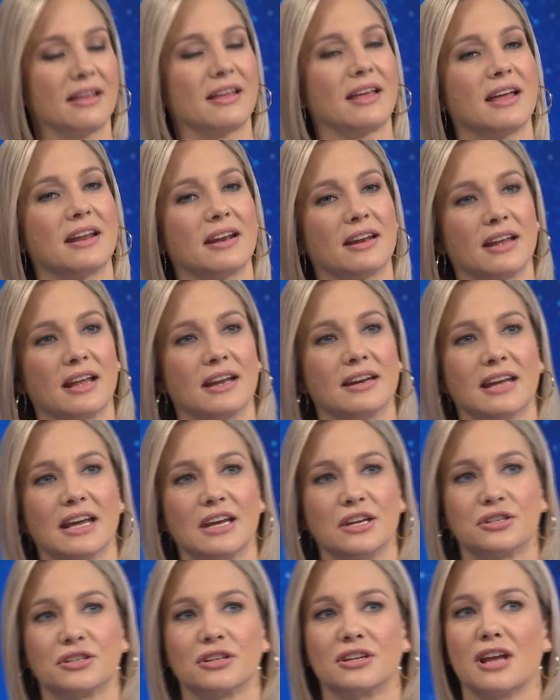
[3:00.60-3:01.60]
a
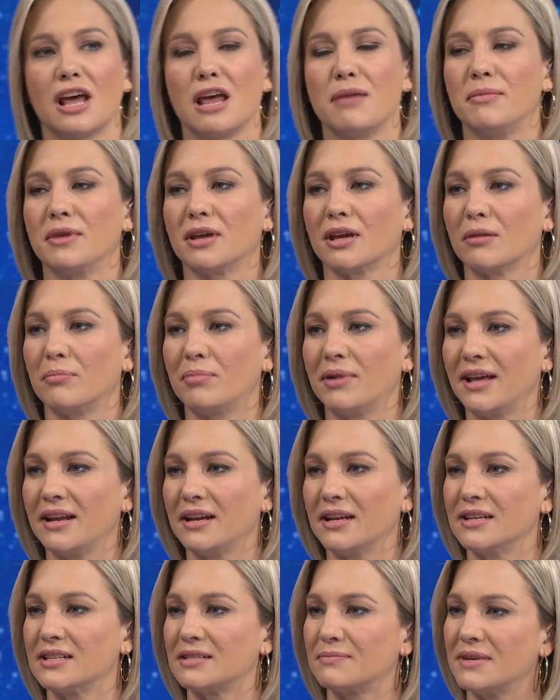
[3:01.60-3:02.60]
nation naming a
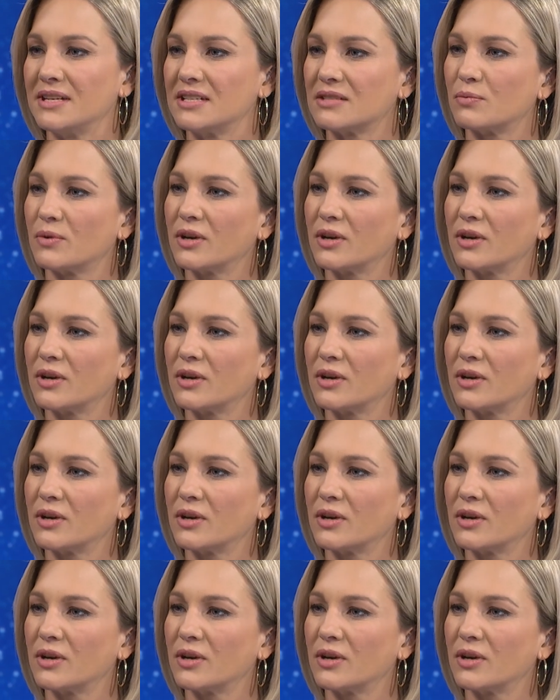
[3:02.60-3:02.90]
planet means